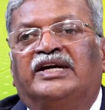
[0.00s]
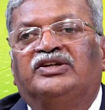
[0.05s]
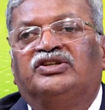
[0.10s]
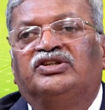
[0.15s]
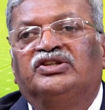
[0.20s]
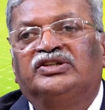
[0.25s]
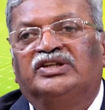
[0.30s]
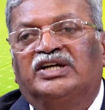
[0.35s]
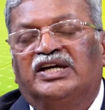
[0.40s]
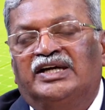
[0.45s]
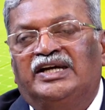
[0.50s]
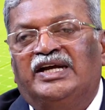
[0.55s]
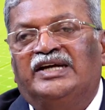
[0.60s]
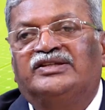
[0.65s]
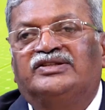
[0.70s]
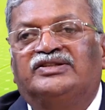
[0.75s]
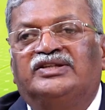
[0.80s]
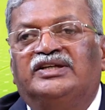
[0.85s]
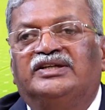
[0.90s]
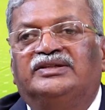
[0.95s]
getting
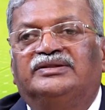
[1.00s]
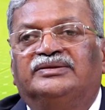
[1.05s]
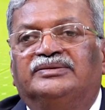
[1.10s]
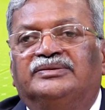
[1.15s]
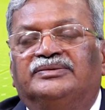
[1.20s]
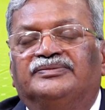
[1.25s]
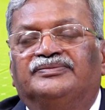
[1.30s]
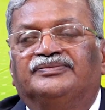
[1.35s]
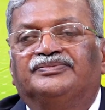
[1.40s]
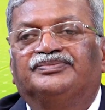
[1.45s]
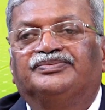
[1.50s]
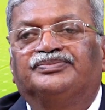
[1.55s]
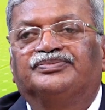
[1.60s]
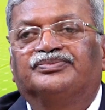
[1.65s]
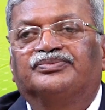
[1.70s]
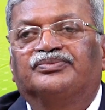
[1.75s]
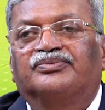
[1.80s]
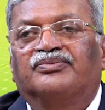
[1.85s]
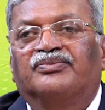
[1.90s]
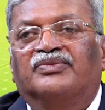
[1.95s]
collected,
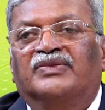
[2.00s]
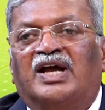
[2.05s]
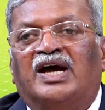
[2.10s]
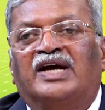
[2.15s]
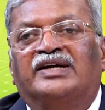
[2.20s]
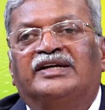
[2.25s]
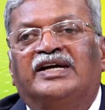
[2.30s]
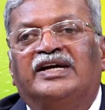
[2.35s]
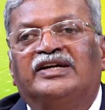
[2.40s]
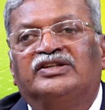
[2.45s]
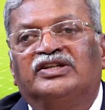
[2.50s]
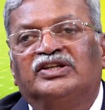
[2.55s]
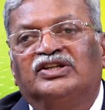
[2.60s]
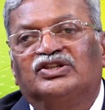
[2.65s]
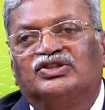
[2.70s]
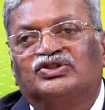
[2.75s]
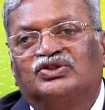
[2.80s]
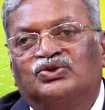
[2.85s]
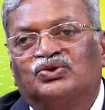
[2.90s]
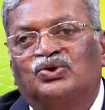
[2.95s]
are
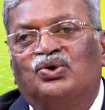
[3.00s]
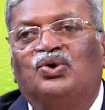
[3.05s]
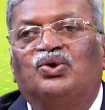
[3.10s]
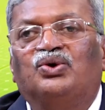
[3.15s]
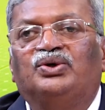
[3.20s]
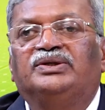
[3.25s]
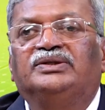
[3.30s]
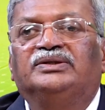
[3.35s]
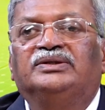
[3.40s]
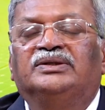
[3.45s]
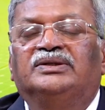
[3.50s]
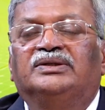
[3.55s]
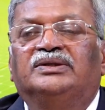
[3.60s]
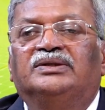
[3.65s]
getting stored